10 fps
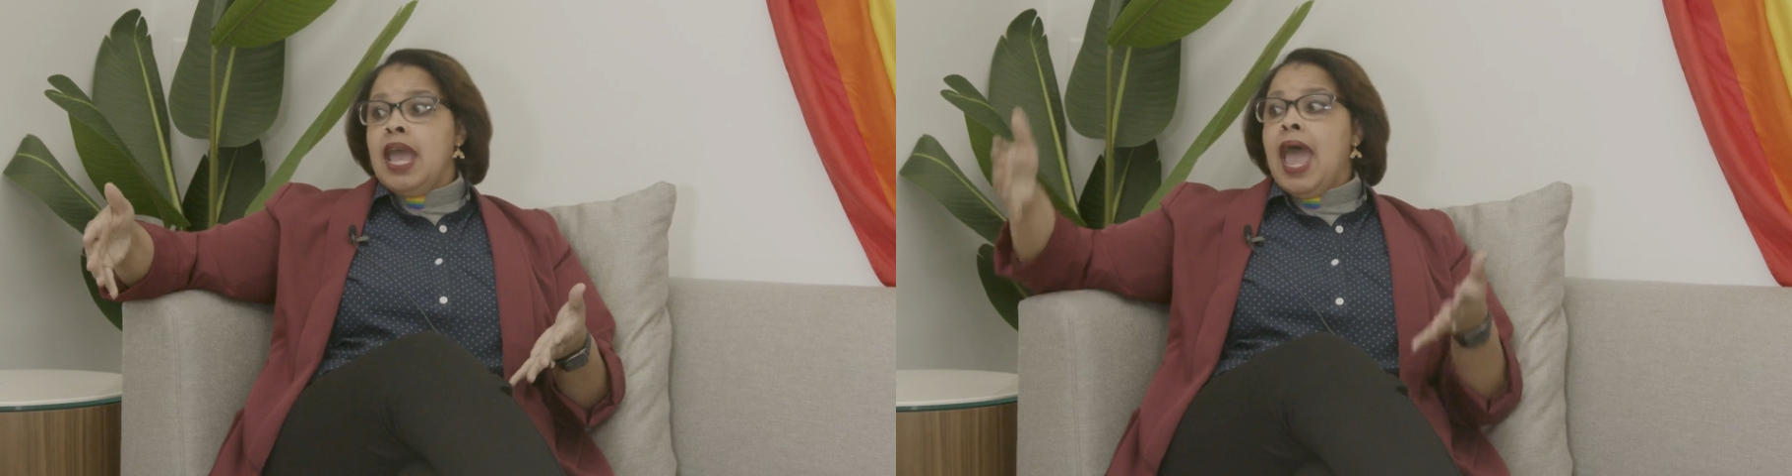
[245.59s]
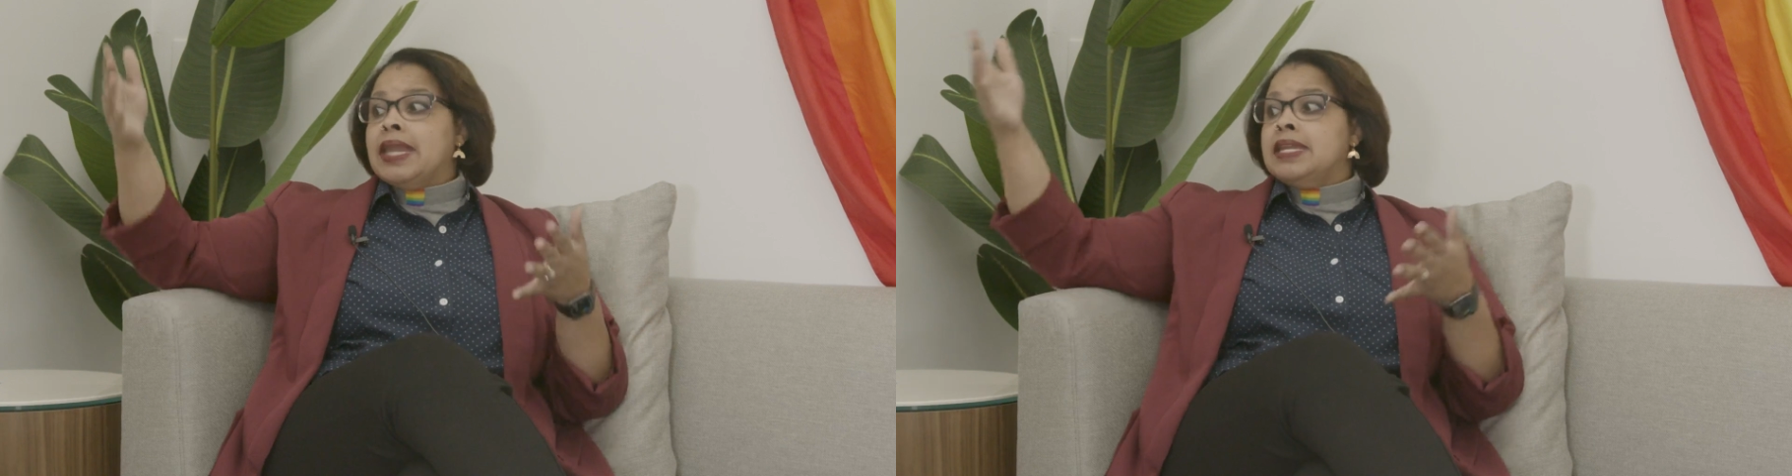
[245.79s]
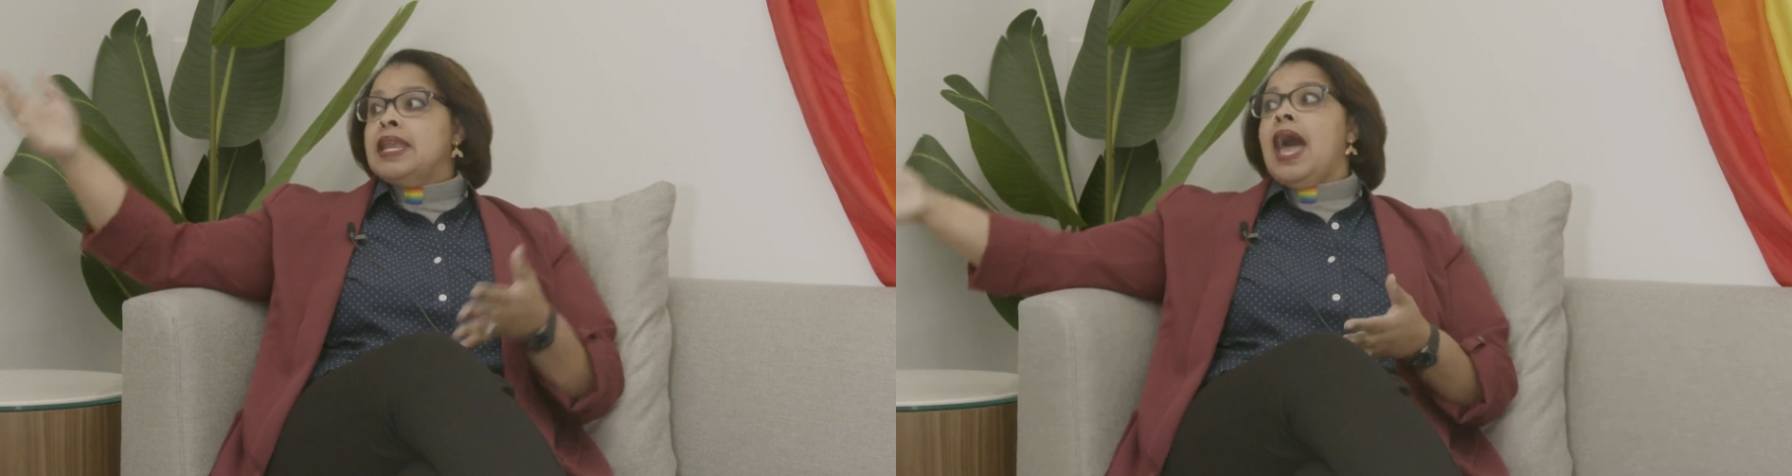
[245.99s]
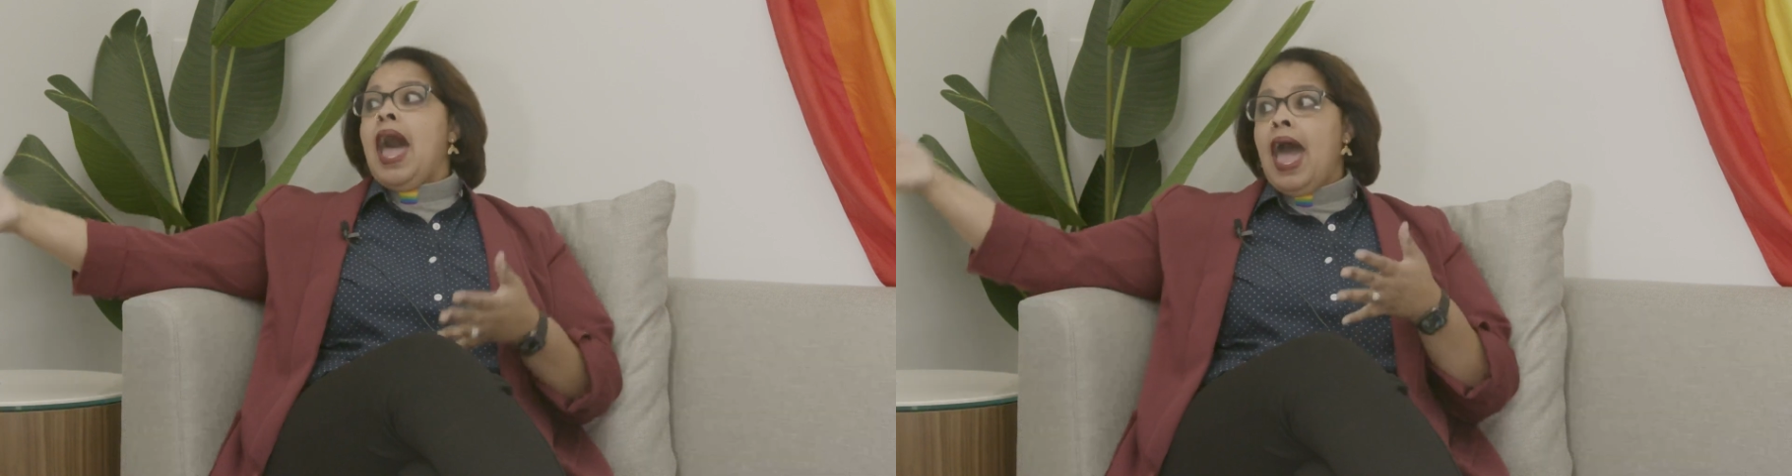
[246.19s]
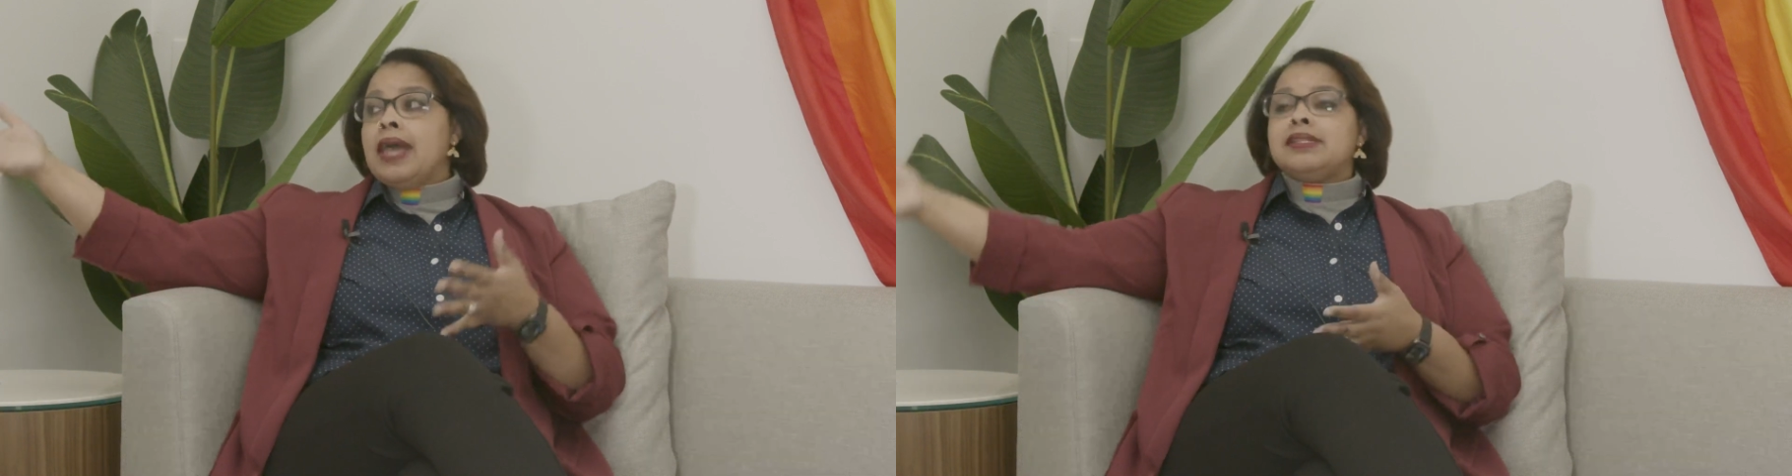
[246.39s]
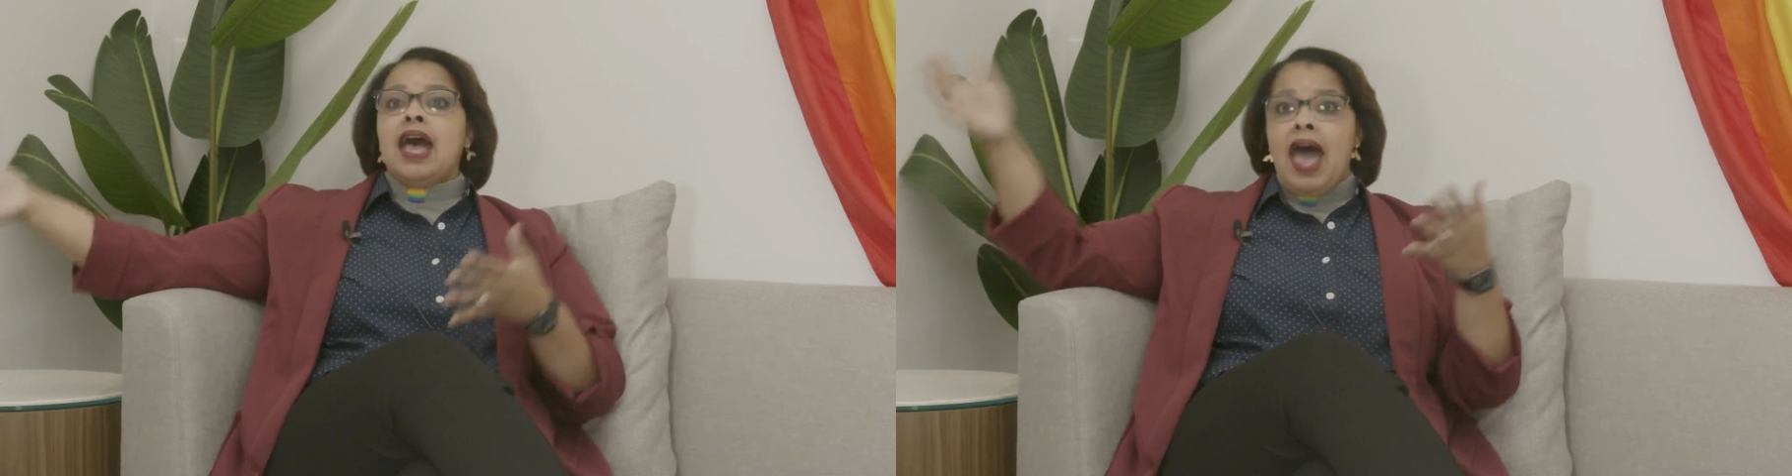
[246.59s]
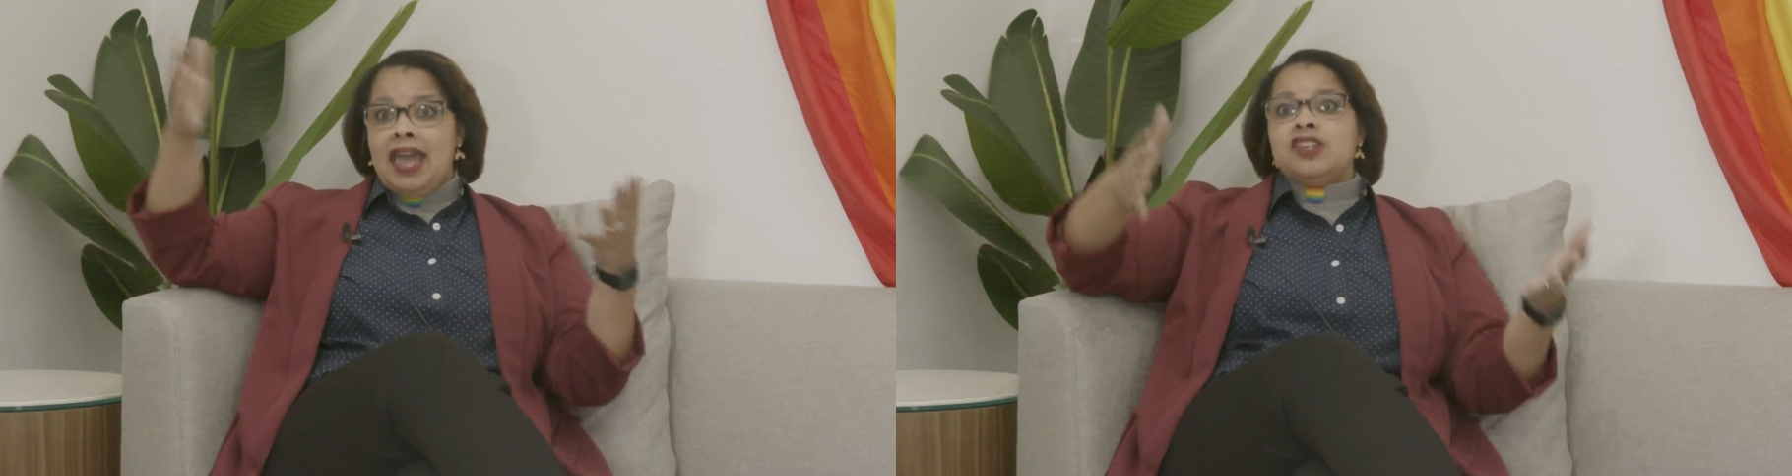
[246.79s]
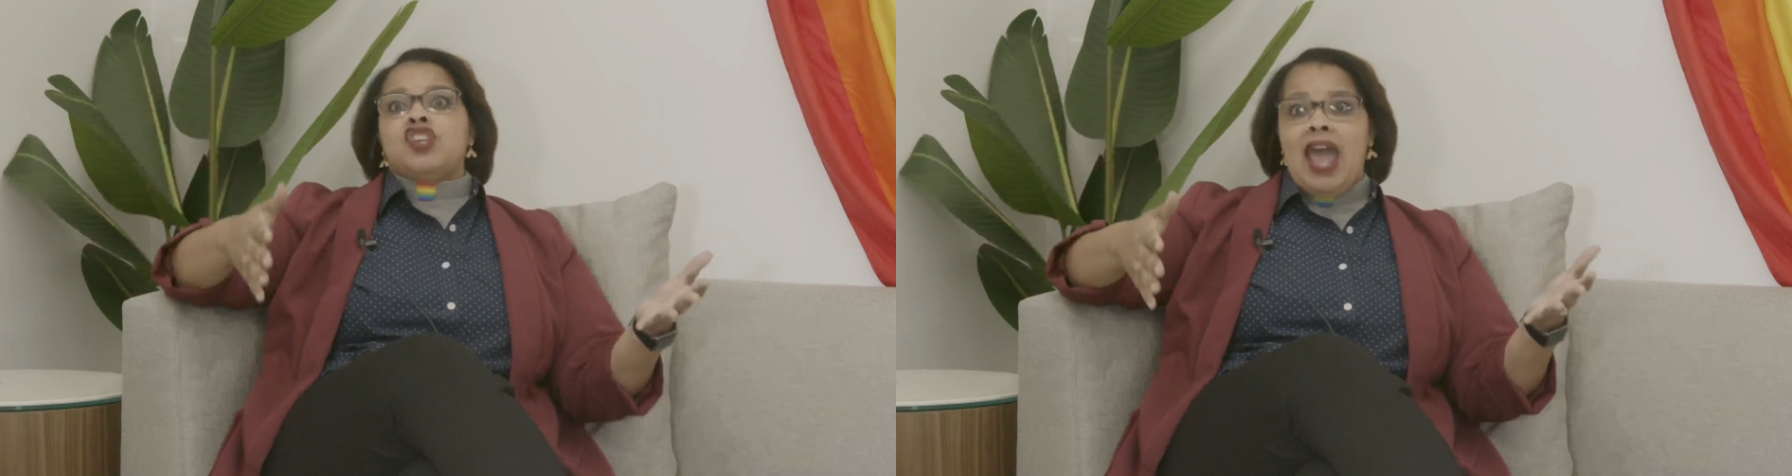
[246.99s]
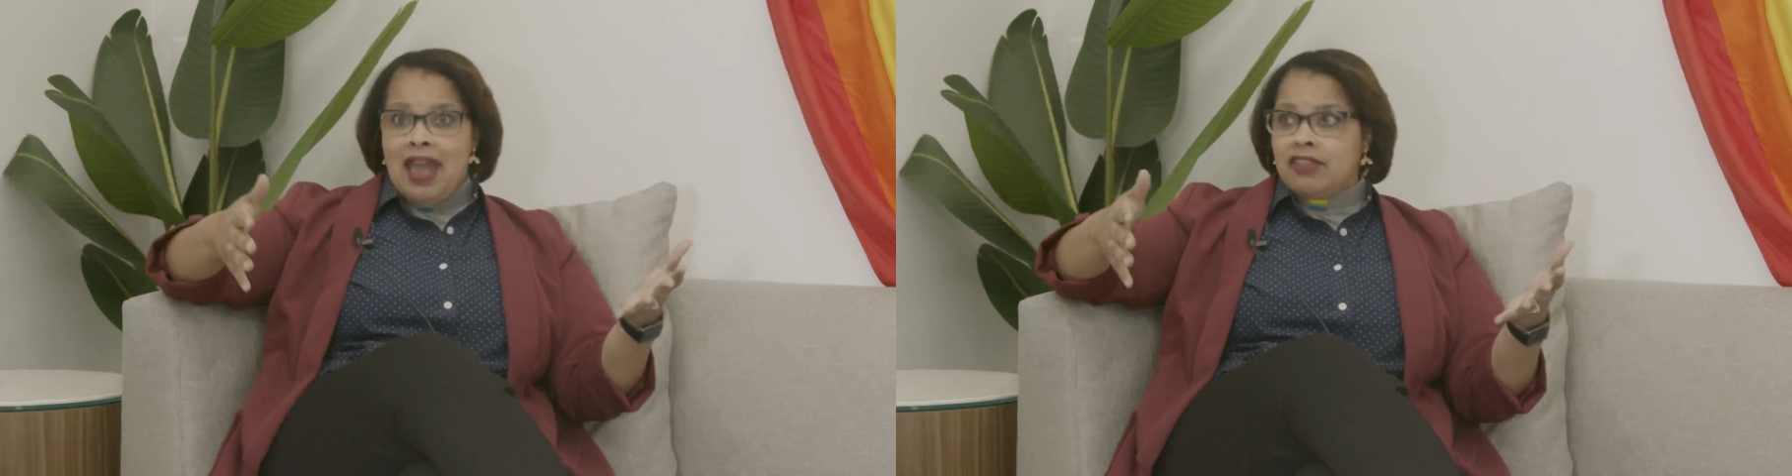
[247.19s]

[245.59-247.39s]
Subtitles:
and not hijack